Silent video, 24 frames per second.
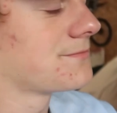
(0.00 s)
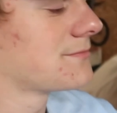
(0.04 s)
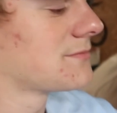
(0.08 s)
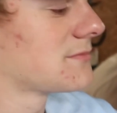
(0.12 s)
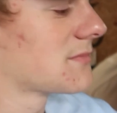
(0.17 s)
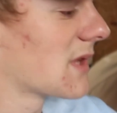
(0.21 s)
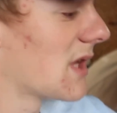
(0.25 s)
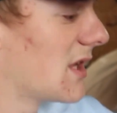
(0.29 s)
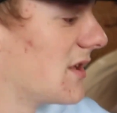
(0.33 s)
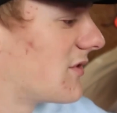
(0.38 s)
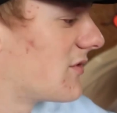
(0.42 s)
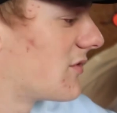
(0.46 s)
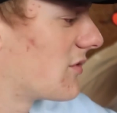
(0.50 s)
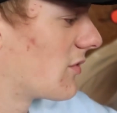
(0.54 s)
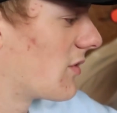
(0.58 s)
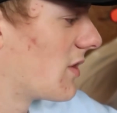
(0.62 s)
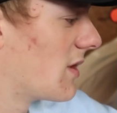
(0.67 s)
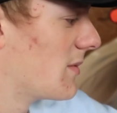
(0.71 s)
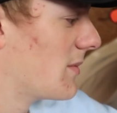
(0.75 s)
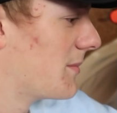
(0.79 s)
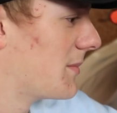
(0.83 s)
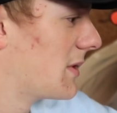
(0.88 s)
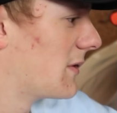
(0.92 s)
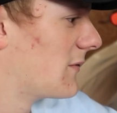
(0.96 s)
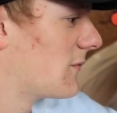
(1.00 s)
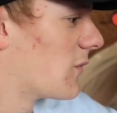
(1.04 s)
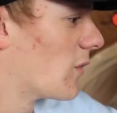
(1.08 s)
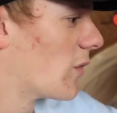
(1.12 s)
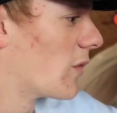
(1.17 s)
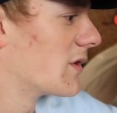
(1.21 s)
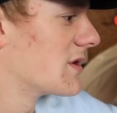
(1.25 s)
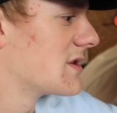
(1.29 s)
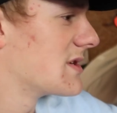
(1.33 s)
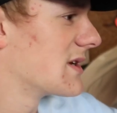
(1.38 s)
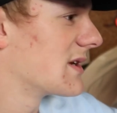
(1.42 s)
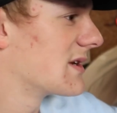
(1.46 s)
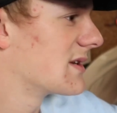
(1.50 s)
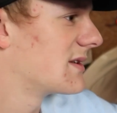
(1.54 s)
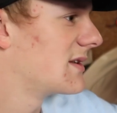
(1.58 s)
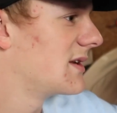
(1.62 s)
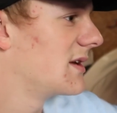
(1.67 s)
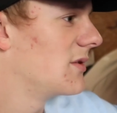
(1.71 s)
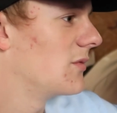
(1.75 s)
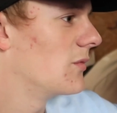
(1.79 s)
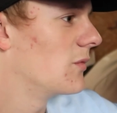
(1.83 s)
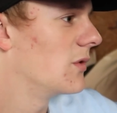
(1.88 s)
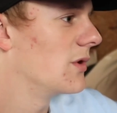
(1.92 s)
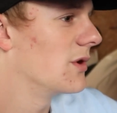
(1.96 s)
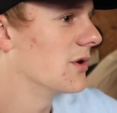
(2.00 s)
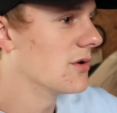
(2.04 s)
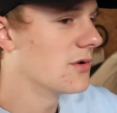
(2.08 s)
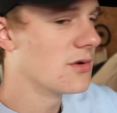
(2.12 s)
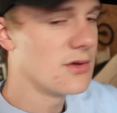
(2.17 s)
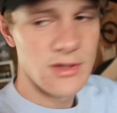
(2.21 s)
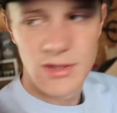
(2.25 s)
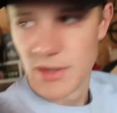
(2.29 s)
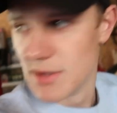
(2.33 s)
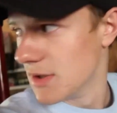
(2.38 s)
Instagram it made 416 wheel.